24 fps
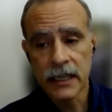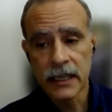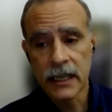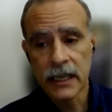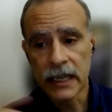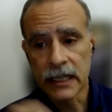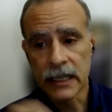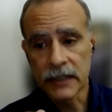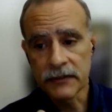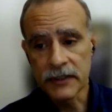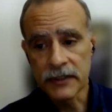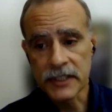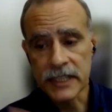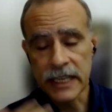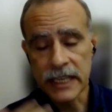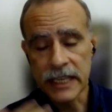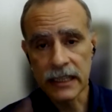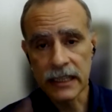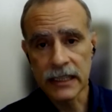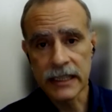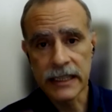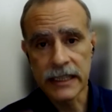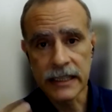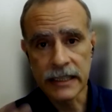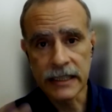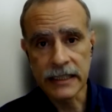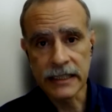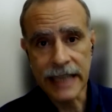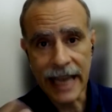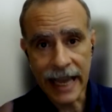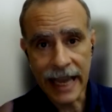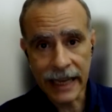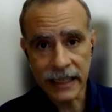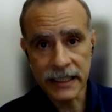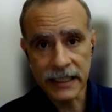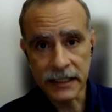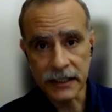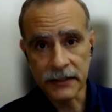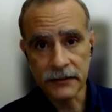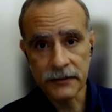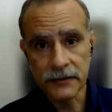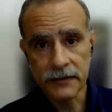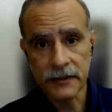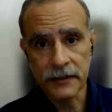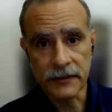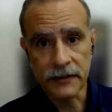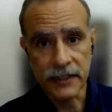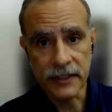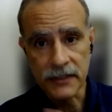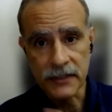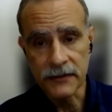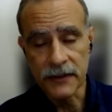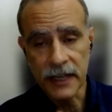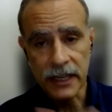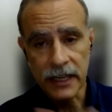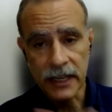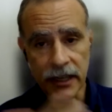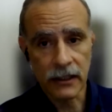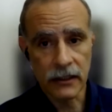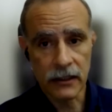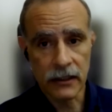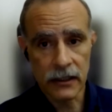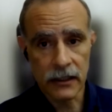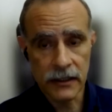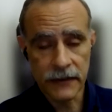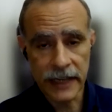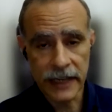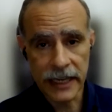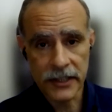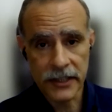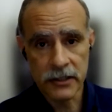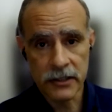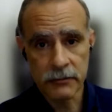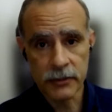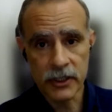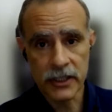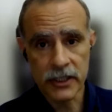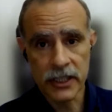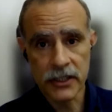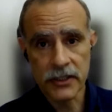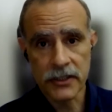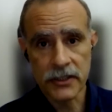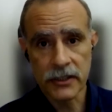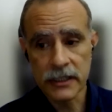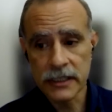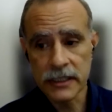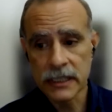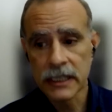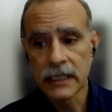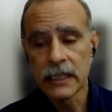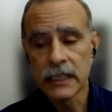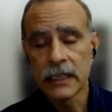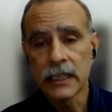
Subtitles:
And if the cell is active, if it's firing a lot of action potentials,